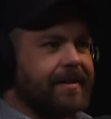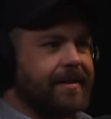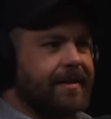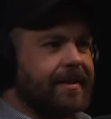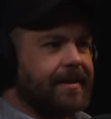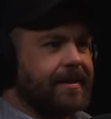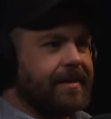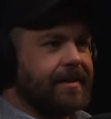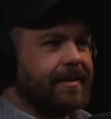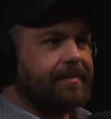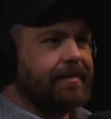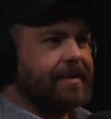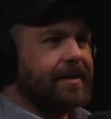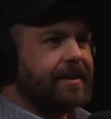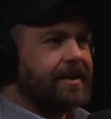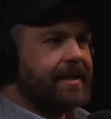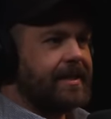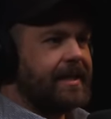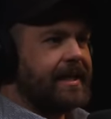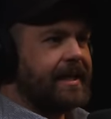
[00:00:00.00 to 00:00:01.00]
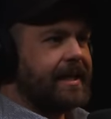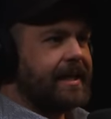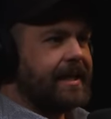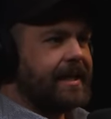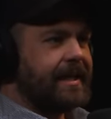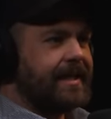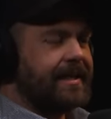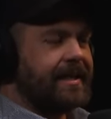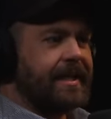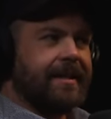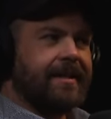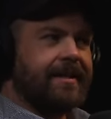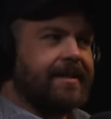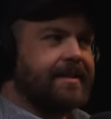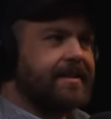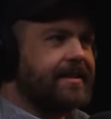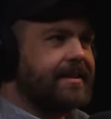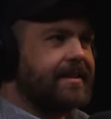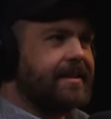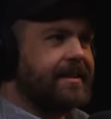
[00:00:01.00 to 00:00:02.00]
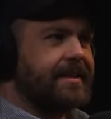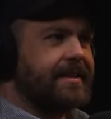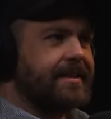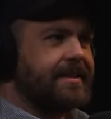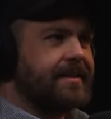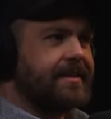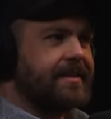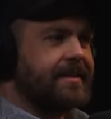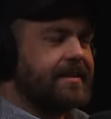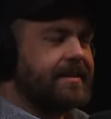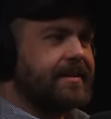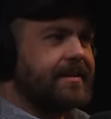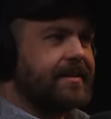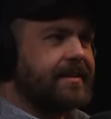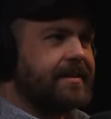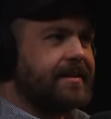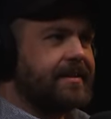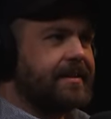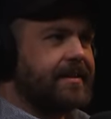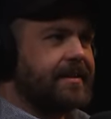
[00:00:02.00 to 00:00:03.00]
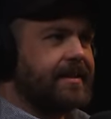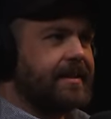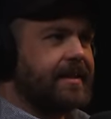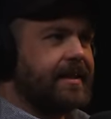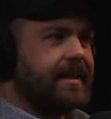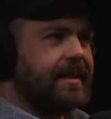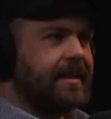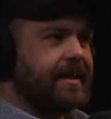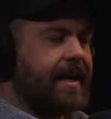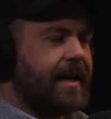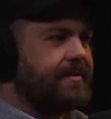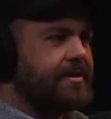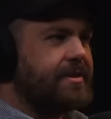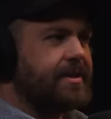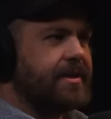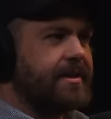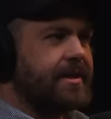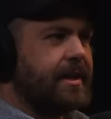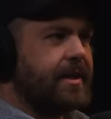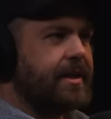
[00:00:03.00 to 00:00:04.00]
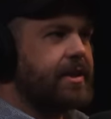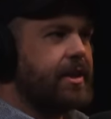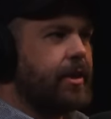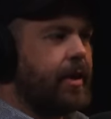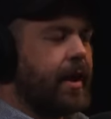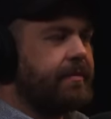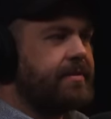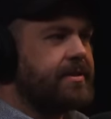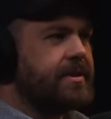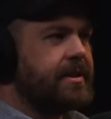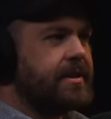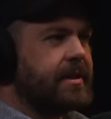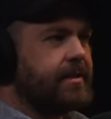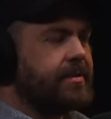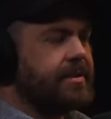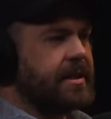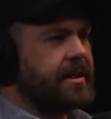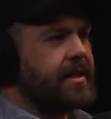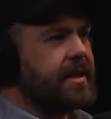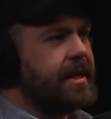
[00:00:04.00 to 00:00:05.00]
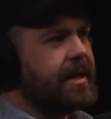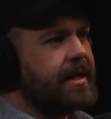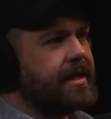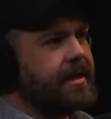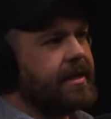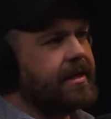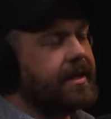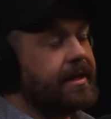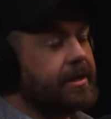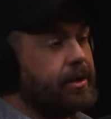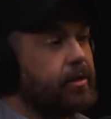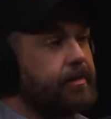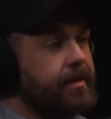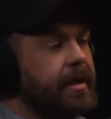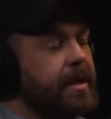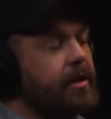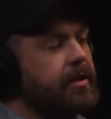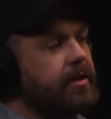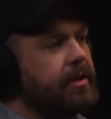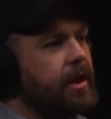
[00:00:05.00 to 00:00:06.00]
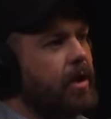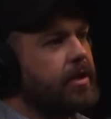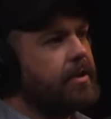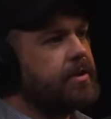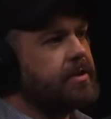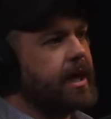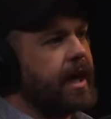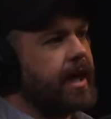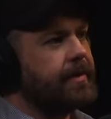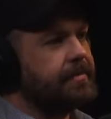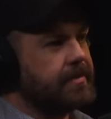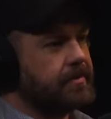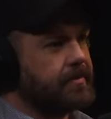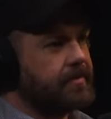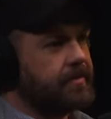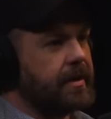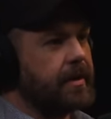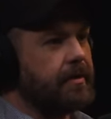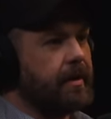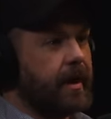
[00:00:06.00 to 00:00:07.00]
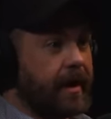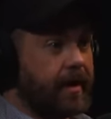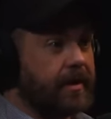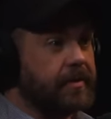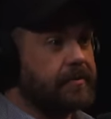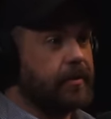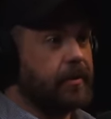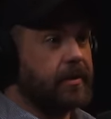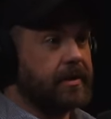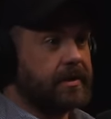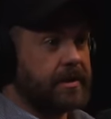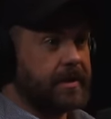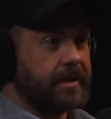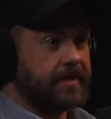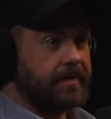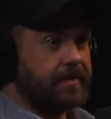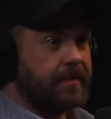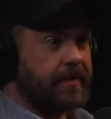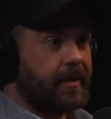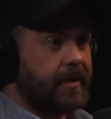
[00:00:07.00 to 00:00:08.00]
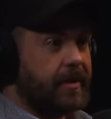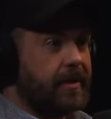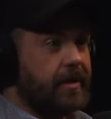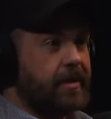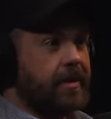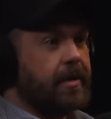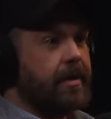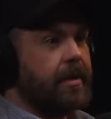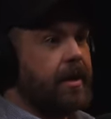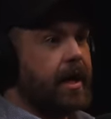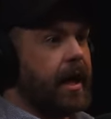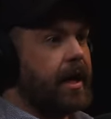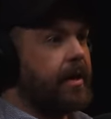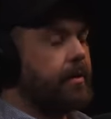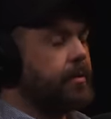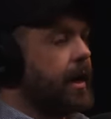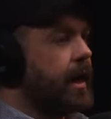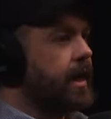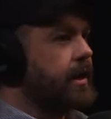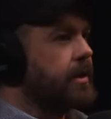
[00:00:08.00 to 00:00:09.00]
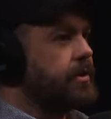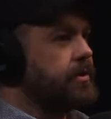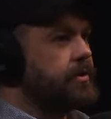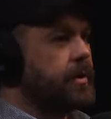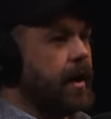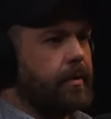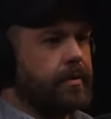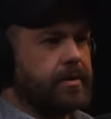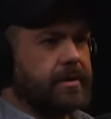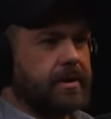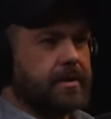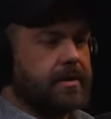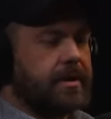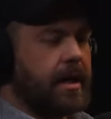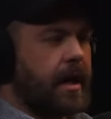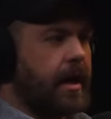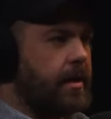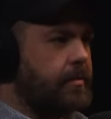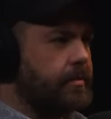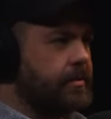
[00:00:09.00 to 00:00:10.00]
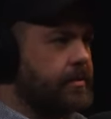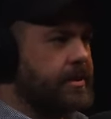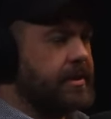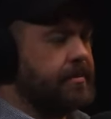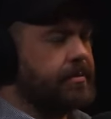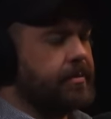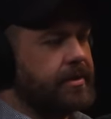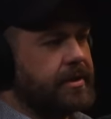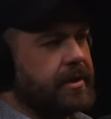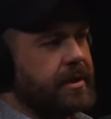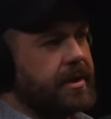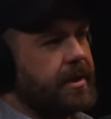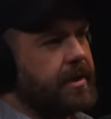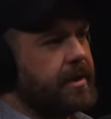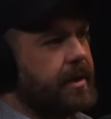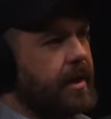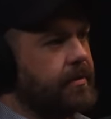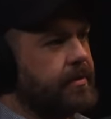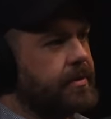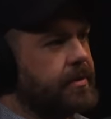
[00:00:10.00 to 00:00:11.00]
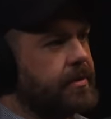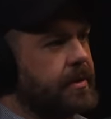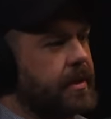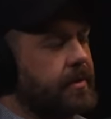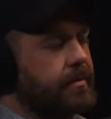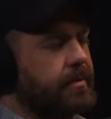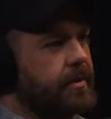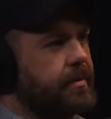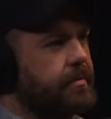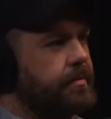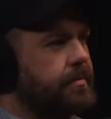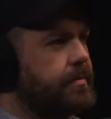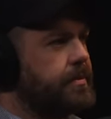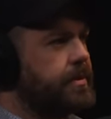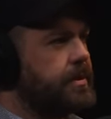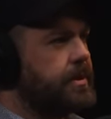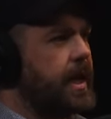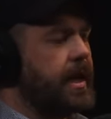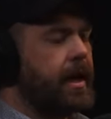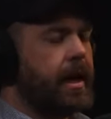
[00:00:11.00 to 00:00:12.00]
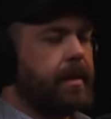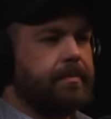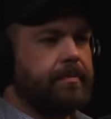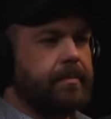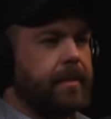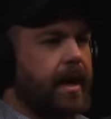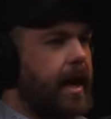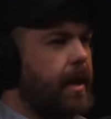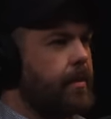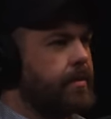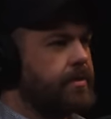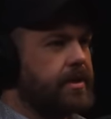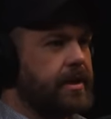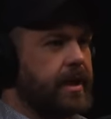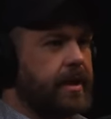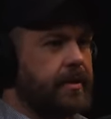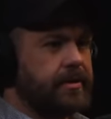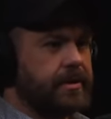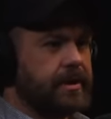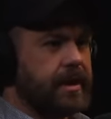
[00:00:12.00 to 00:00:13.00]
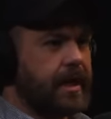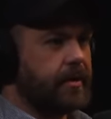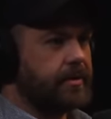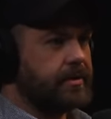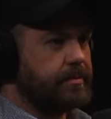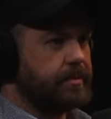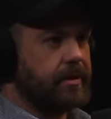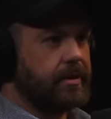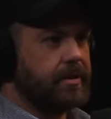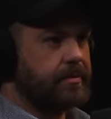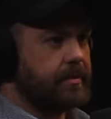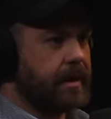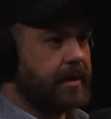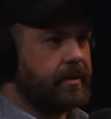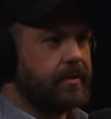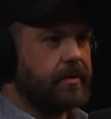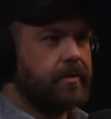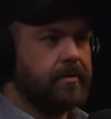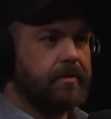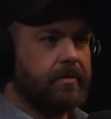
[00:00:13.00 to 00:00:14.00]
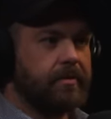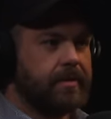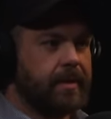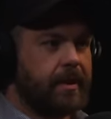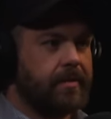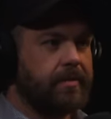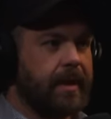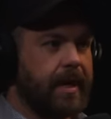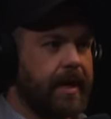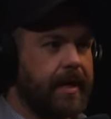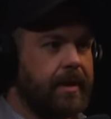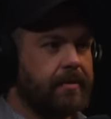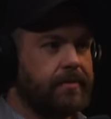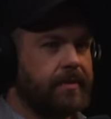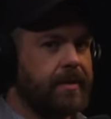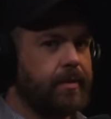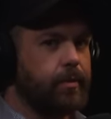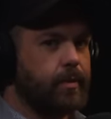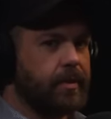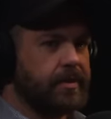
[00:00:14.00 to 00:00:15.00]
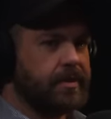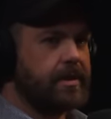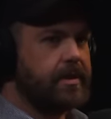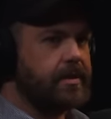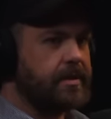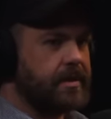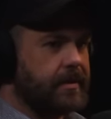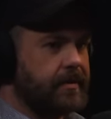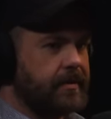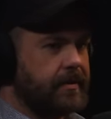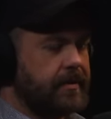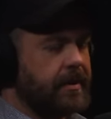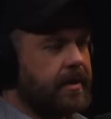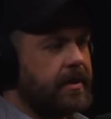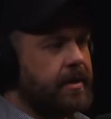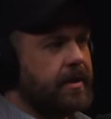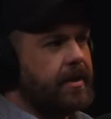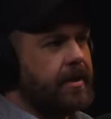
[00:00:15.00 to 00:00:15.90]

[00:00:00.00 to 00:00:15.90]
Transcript: Um, yeah, it's uh, ever since I you know ever since I was a kid, it took me a long time to figure out how to fall asleep. I I could I was a terrible sleeper as a kid. I was I would stay up hours and hours and hours because I couldn't turn my head off, and it wasn't until